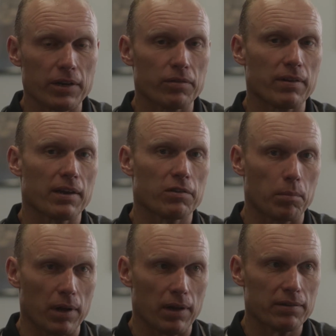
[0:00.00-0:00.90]
and you'd take a
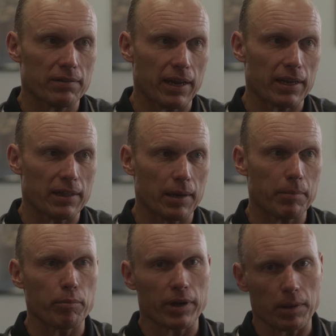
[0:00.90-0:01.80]
small stake in them
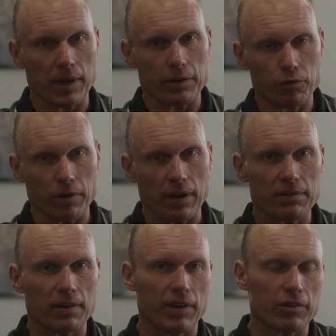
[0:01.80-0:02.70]
and bring them on your
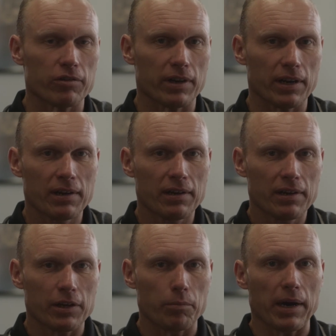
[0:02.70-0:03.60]
trucks, and eventually
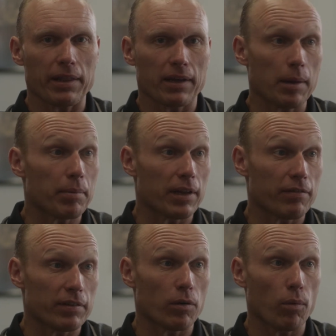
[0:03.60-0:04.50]
you'd buy the company
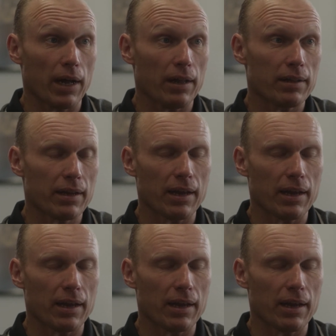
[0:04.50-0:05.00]
if it did well.